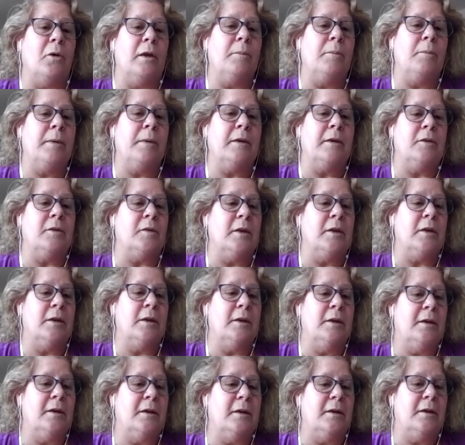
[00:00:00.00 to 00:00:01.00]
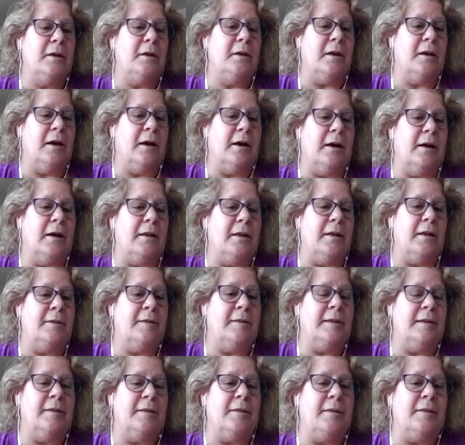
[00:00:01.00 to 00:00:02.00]
because
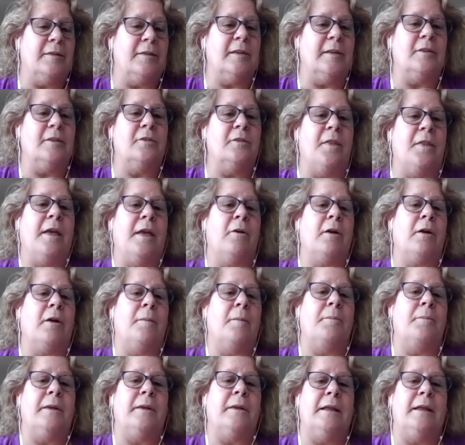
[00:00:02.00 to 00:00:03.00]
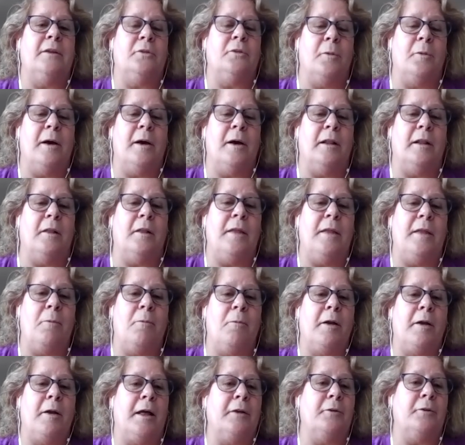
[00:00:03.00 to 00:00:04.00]
this is their company as well, and they
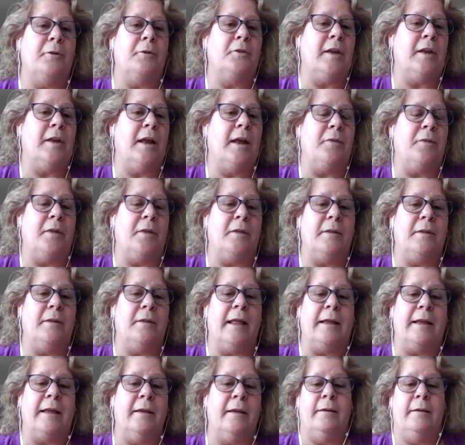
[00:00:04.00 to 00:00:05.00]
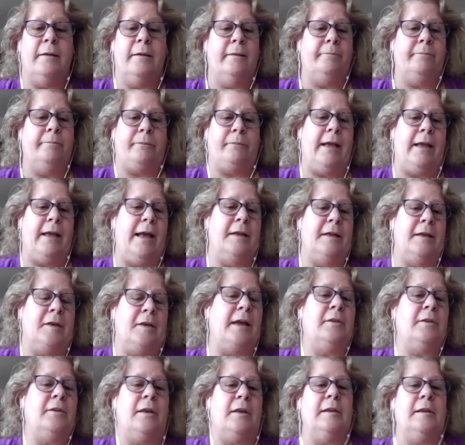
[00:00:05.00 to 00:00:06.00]
want to understand that, like, as I
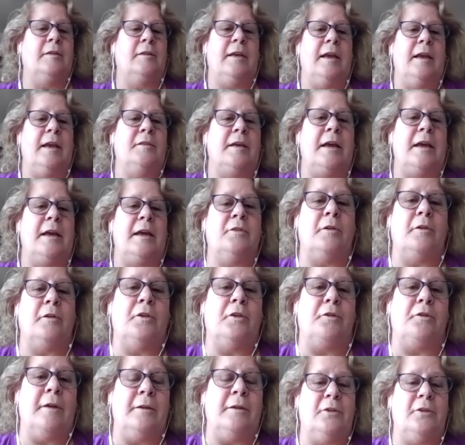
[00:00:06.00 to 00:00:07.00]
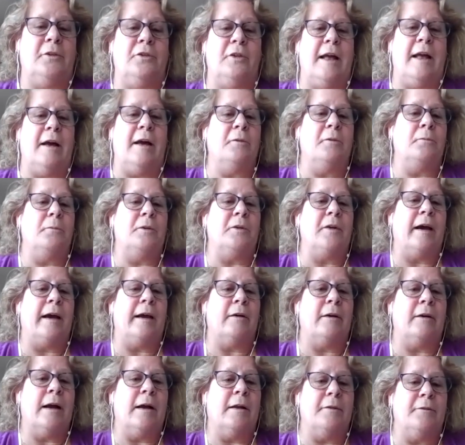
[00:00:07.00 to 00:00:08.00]
start to transition out and retire
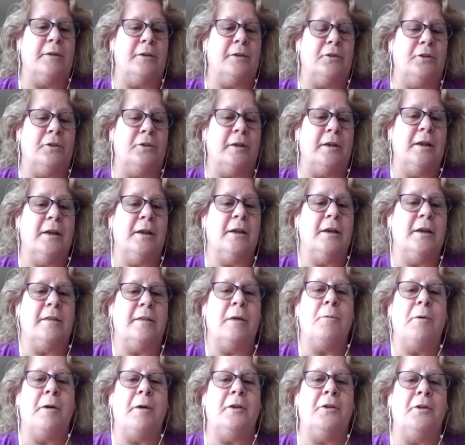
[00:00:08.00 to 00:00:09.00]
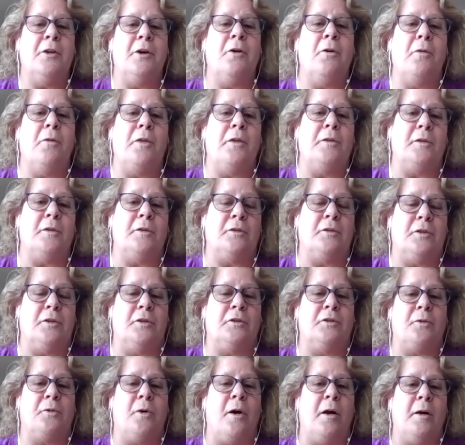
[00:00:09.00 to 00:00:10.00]
out eventually, they want to know that there's a
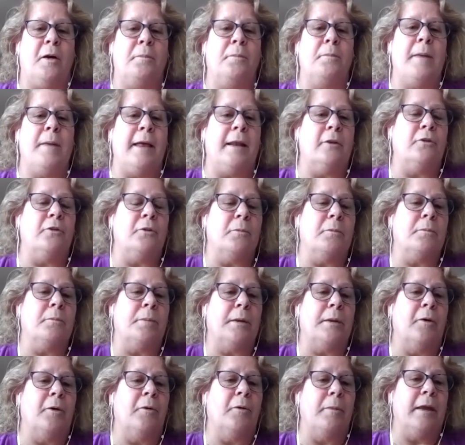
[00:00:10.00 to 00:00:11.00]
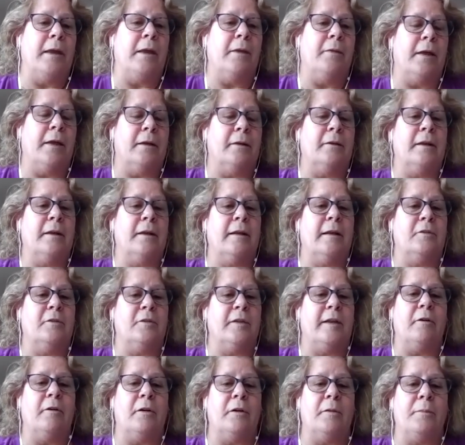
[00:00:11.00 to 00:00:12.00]
strong management below me that is
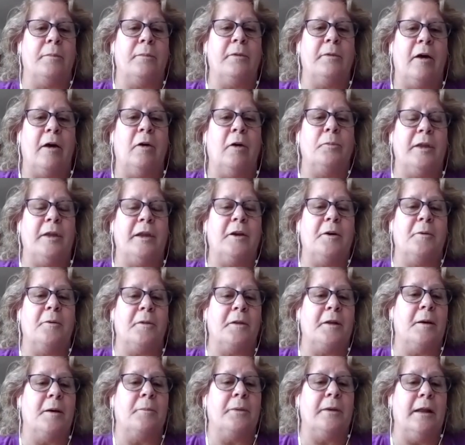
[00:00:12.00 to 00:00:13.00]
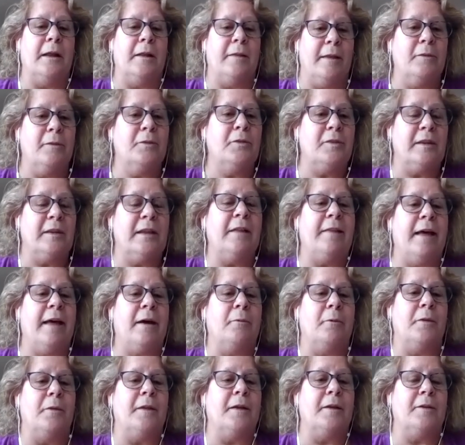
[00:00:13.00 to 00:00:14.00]
there to help take over the company. And they've seen that
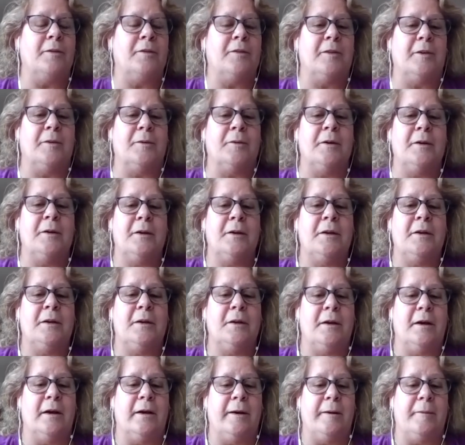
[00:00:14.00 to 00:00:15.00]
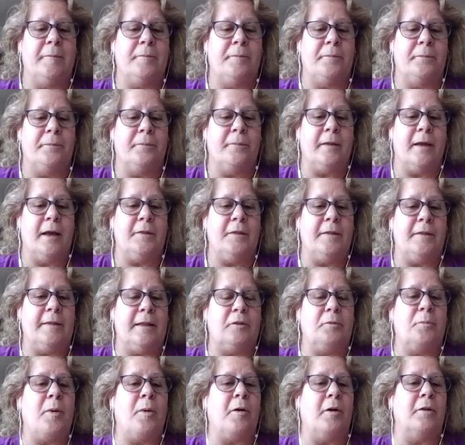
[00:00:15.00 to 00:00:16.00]
with us. So I think that's
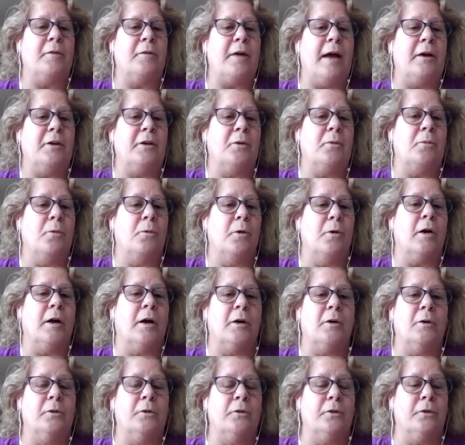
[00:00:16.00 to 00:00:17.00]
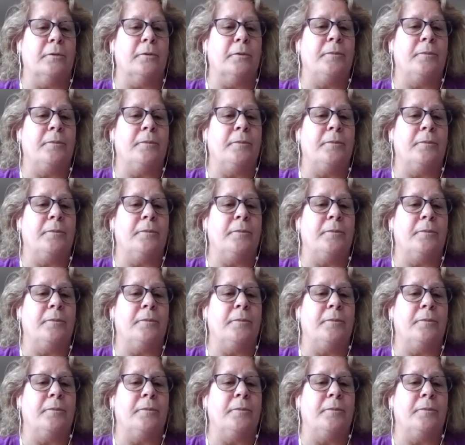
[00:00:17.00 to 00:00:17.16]
part of how you work on culture.